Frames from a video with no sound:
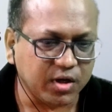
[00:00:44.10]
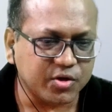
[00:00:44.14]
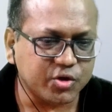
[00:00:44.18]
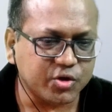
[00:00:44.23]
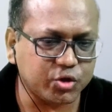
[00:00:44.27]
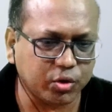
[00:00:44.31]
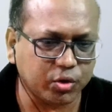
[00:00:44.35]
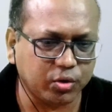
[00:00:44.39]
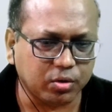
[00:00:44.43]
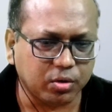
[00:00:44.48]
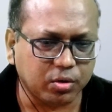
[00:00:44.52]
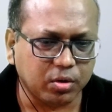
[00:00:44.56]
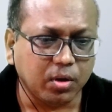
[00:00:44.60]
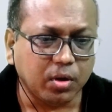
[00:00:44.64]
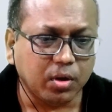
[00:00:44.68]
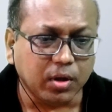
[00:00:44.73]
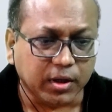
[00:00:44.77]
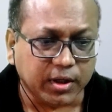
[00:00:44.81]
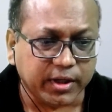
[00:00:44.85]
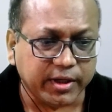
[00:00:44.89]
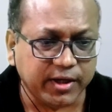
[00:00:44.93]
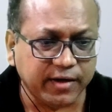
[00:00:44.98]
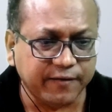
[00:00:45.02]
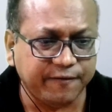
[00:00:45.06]
So
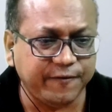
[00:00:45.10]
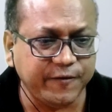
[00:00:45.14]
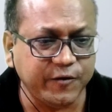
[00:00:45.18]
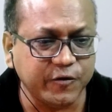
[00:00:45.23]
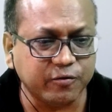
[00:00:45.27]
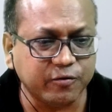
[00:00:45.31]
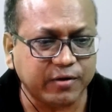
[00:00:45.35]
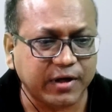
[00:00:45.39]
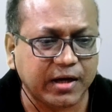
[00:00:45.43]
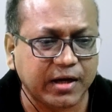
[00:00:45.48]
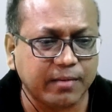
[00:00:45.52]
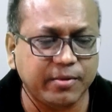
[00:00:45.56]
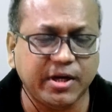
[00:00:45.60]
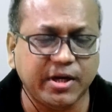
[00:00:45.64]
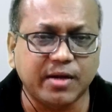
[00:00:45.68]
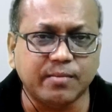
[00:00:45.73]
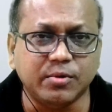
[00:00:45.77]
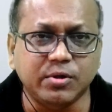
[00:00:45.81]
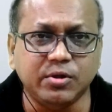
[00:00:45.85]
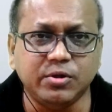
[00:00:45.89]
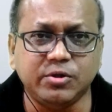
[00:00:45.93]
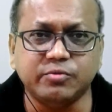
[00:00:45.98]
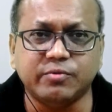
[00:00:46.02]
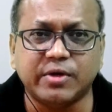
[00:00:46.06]
if you have been
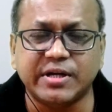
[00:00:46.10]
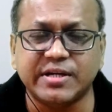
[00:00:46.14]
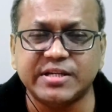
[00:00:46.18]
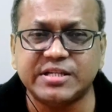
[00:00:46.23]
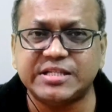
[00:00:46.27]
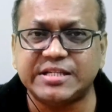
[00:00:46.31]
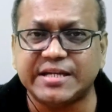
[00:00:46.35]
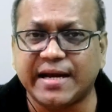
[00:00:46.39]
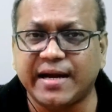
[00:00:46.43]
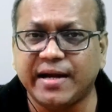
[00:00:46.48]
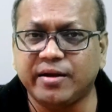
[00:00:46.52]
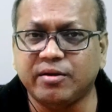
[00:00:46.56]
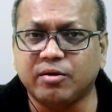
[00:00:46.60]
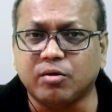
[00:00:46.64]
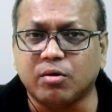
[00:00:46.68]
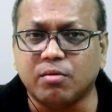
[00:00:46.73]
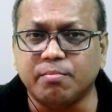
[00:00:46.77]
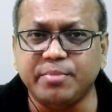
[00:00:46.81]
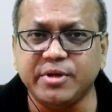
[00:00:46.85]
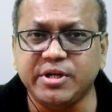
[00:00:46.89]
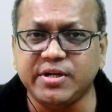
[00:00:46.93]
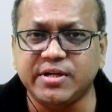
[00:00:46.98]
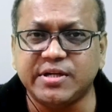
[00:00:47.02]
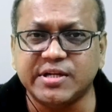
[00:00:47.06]
able to understand the
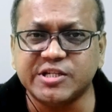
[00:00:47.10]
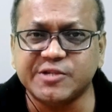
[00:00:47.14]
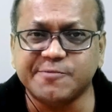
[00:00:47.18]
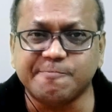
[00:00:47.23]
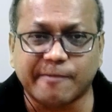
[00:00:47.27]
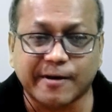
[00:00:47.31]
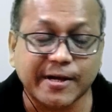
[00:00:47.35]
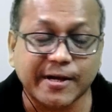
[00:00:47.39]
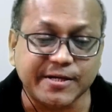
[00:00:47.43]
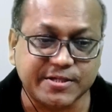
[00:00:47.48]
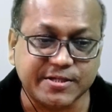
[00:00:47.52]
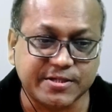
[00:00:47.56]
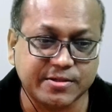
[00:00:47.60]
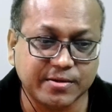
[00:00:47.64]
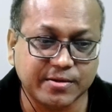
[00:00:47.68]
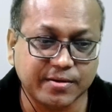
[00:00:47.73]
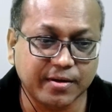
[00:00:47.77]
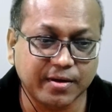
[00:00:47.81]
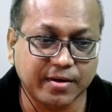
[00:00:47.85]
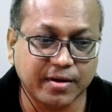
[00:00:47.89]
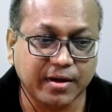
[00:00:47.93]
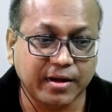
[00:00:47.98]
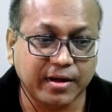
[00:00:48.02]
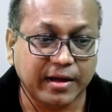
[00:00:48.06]
competitor's price,
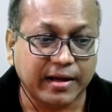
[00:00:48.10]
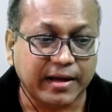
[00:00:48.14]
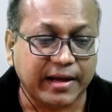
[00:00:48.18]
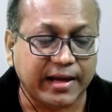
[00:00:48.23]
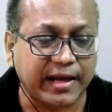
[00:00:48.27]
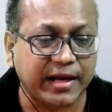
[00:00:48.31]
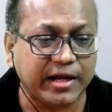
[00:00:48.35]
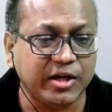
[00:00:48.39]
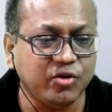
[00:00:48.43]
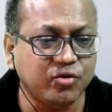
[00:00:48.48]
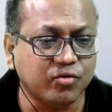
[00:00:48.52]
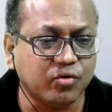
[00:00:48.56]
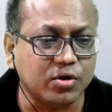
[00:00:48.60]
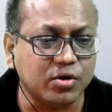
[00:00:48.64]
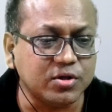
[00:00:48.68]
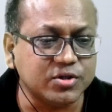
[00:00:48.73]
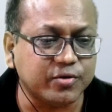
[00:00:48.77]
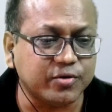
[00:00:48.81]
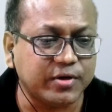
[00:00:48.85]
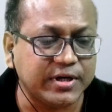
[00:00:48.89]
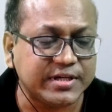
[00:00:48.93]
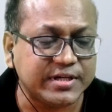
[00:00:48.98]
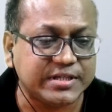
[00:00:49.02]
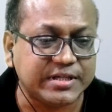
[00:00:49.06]
and you
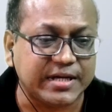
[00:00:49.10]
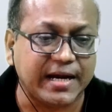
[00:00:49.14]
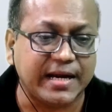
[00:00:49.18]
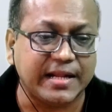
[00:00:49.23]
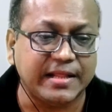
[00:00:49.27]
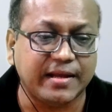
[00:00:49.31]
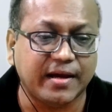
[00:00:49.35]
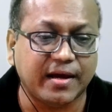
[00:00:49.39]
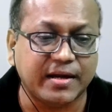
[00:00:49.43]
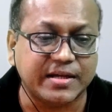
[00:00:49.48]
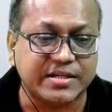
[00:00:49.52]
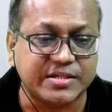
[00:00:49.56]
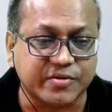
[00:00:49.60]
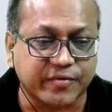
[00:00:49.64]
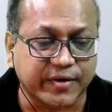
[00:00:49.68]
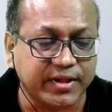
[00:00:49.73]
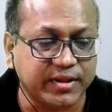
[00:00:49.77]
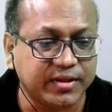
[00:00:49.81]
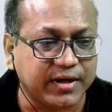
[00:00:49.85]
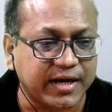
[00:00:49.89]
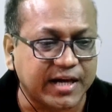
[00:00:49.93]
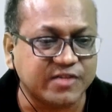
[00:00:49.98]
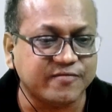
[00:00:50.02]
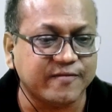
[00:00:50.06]
also understand their
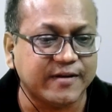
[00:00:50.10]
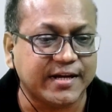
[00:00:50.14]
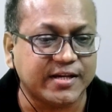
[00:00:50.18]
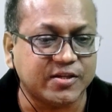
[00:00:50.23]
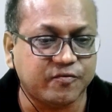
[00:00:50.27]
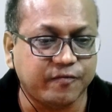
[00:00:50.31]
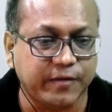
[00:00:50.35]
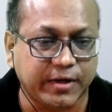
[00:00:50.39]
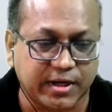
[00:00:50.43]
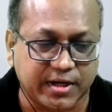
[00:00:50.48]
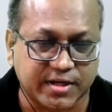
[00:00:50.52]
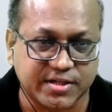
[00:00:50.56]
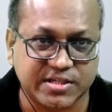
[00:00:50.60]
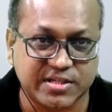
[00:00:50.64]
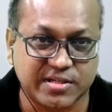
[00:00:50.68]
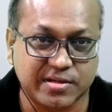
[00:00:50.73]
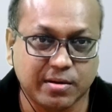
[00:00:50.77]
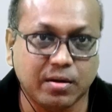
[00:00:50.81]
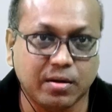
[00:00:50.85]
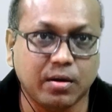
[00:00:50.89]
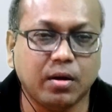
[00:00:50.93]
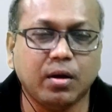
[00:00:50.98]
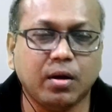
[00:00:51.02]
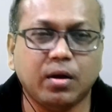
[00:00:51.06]
strength as well as weakness,